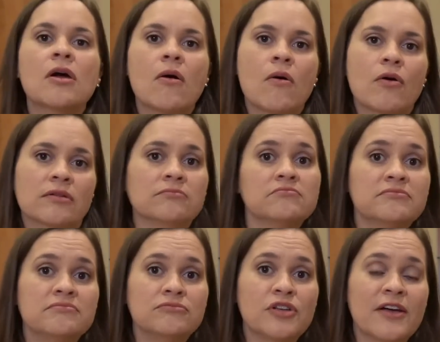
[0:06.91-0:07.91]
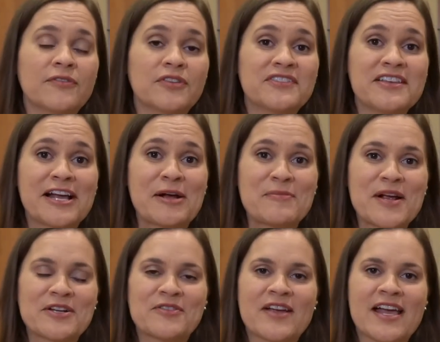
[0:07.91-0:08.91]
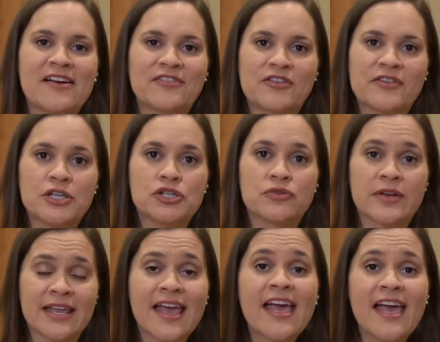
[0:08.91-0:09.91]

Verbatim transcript: or you have to see a chiropractor after an injury,